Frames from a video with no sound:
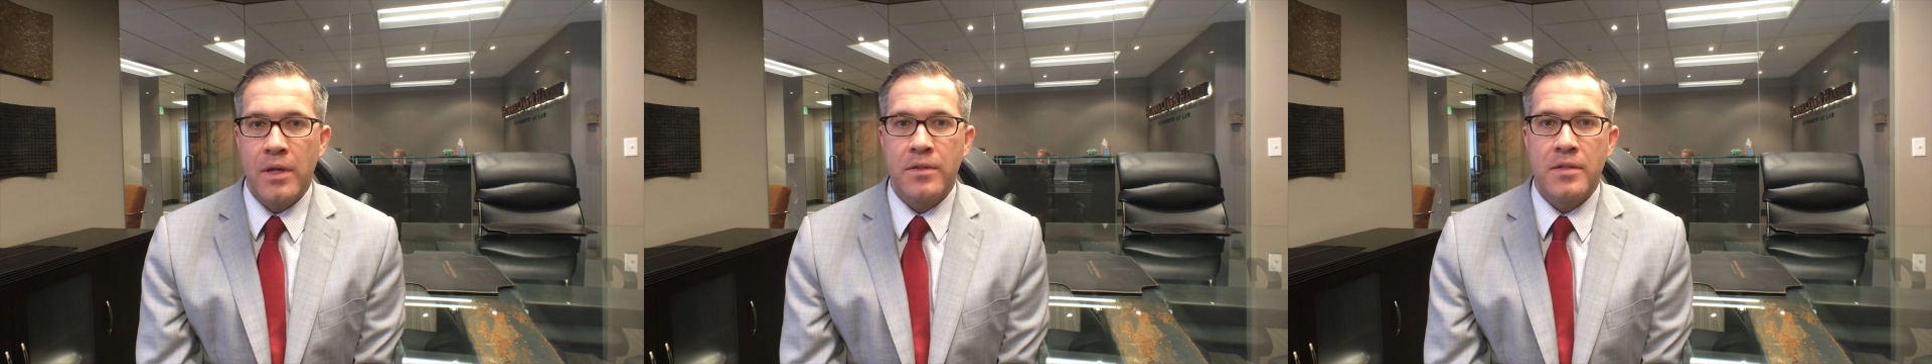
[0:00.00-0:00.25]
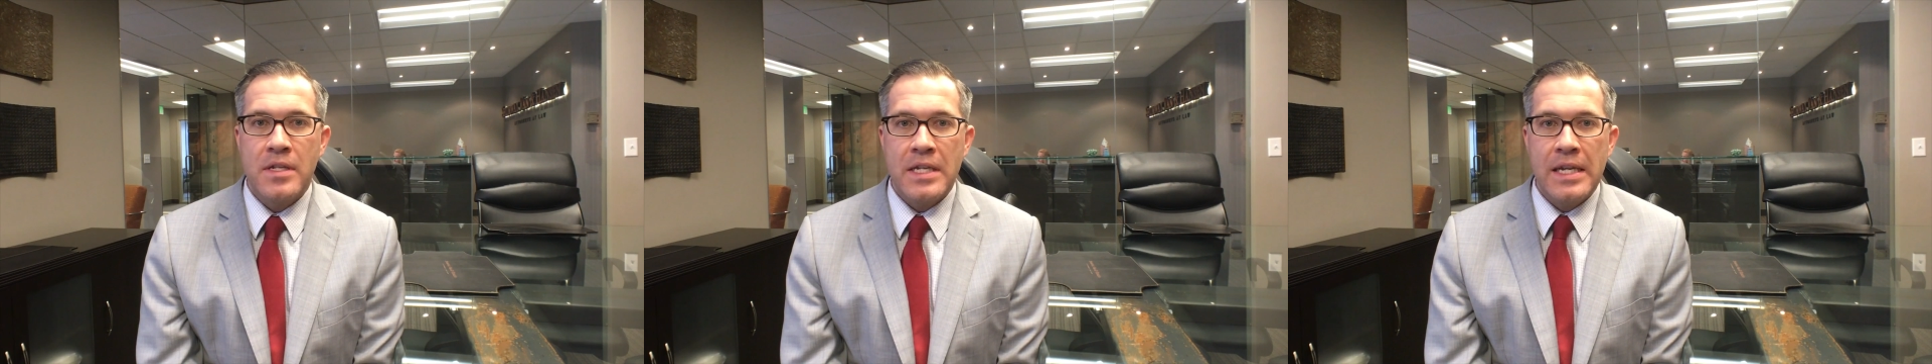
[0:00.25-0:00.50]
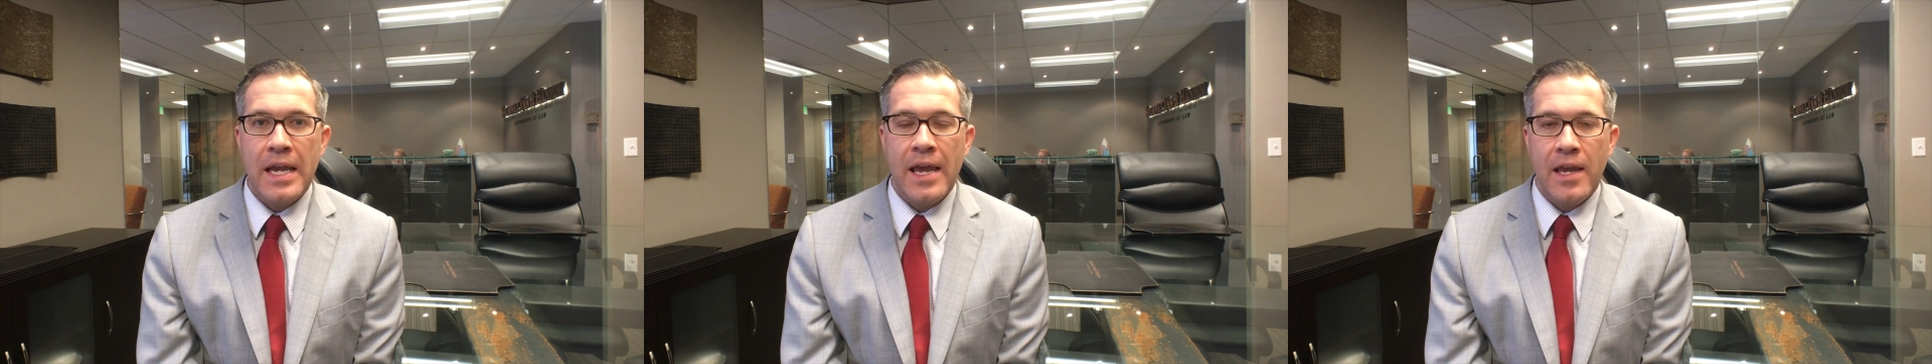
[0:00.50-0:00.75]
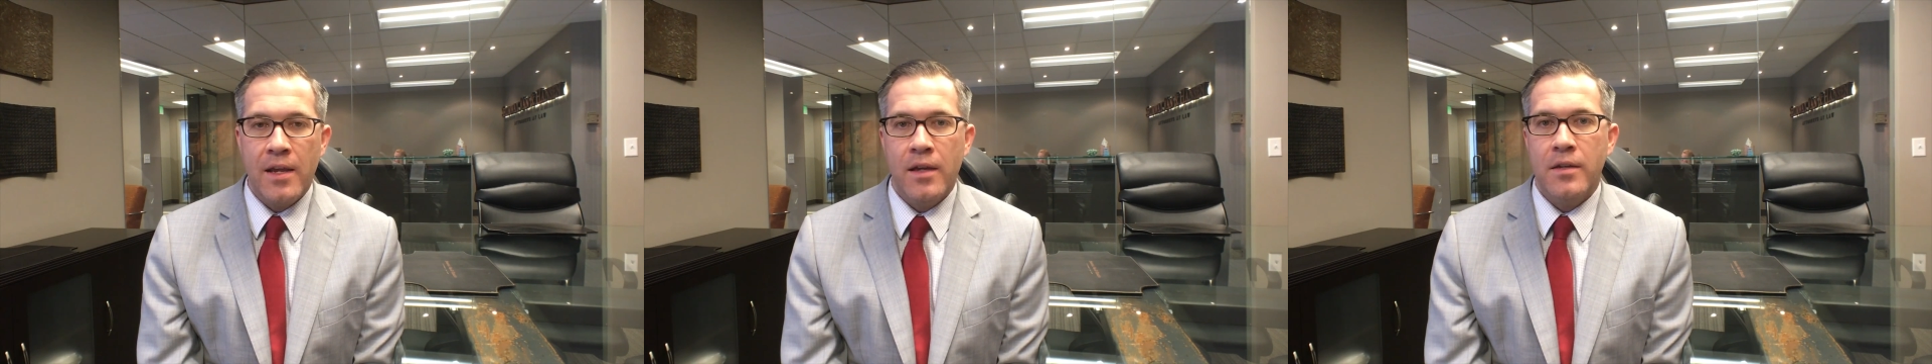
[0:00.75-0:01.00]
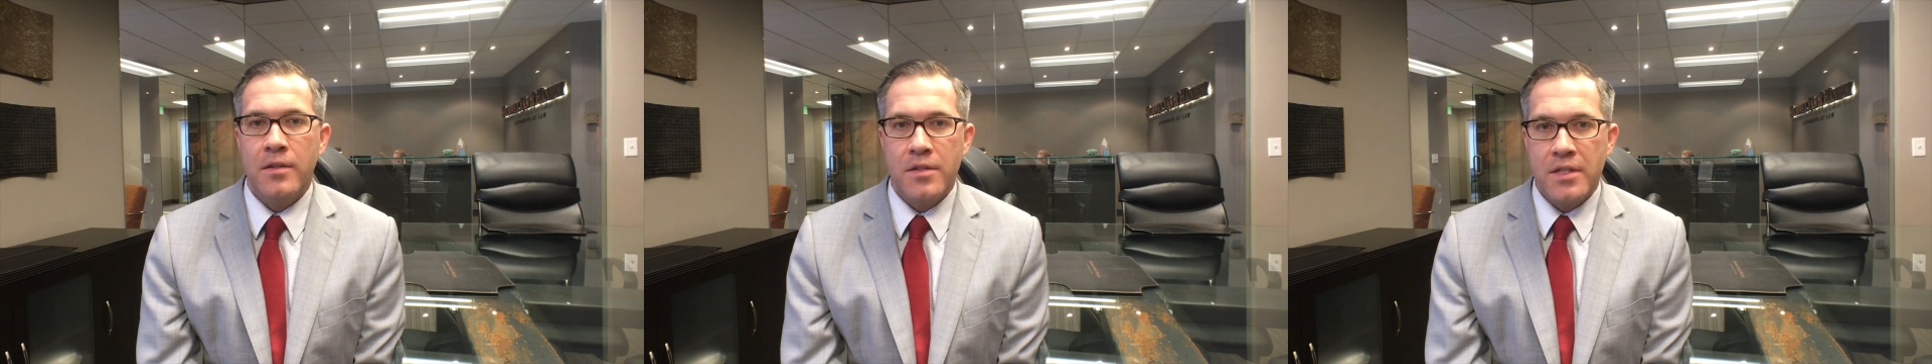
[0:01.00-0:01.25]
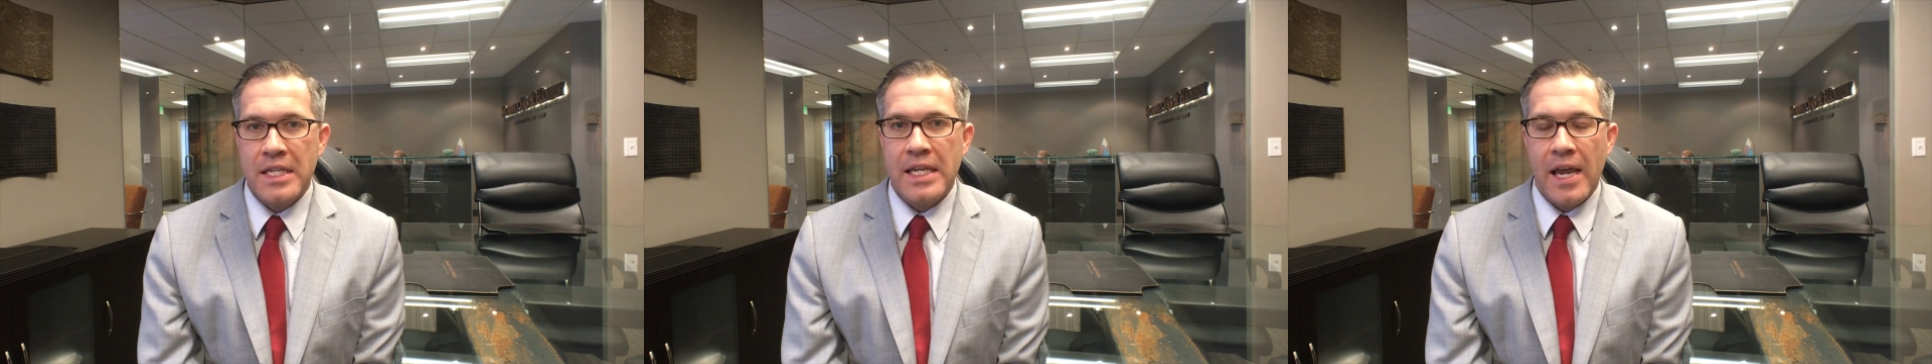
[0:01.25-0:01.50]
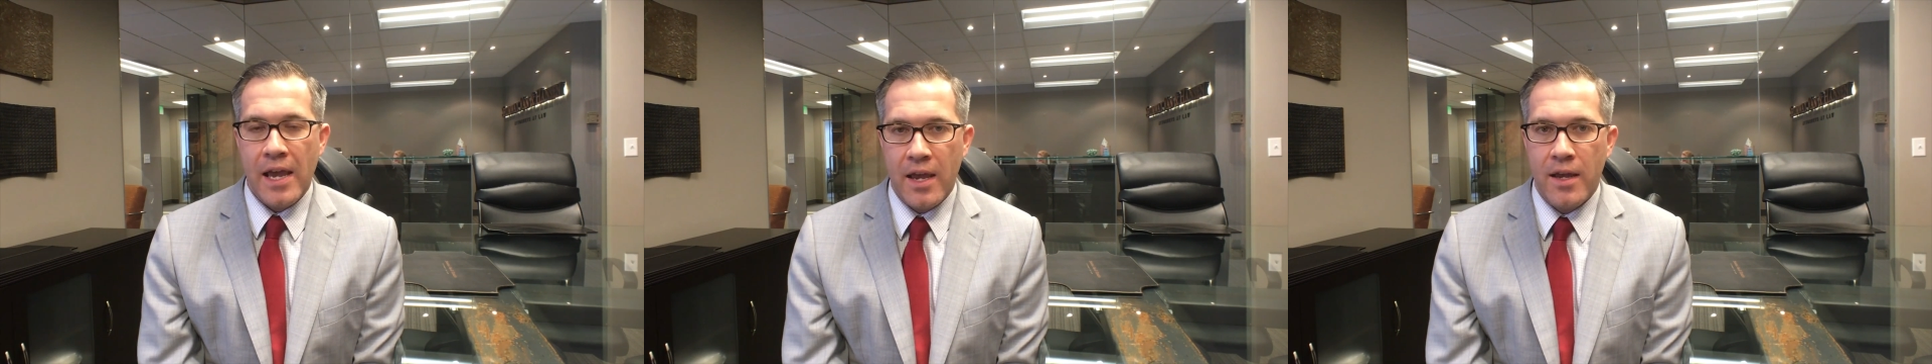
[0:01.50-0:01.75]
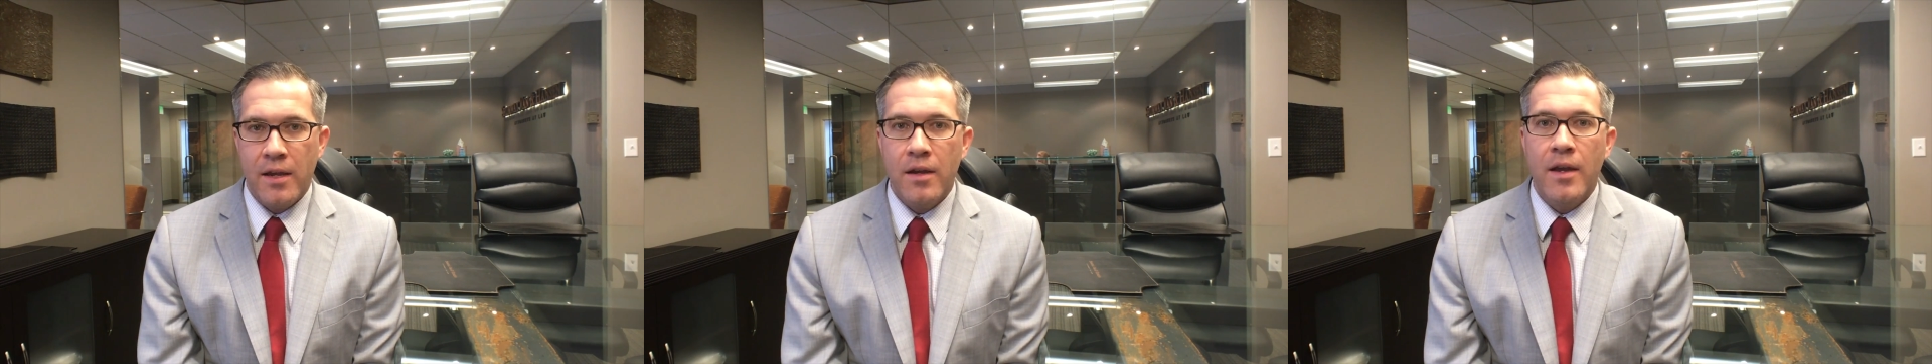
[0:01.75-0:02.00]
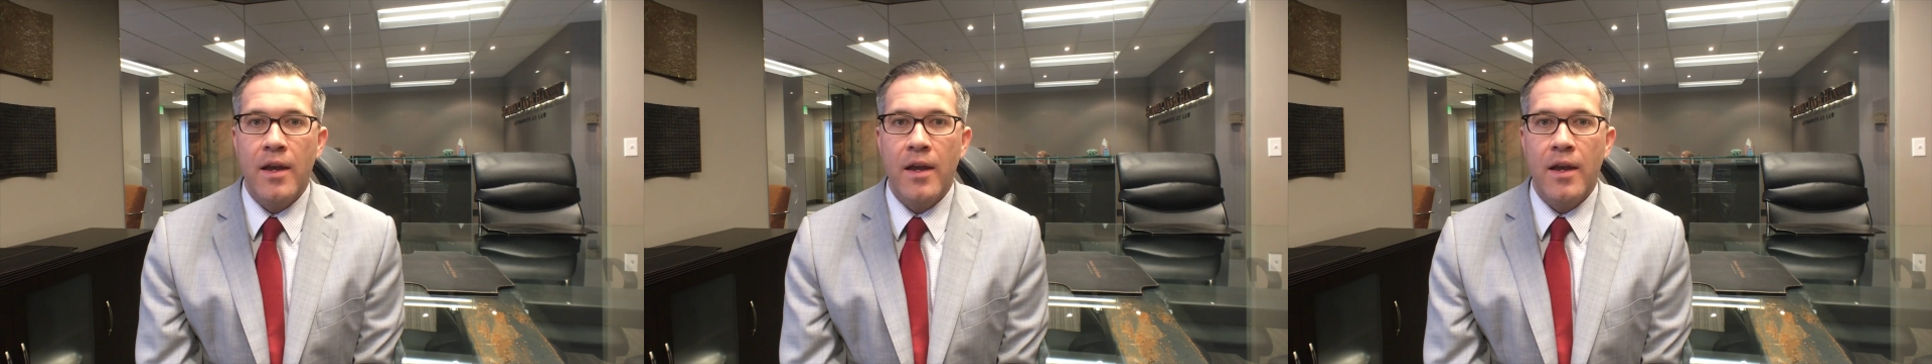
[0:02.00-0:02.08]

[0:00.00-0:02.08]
It's DACA,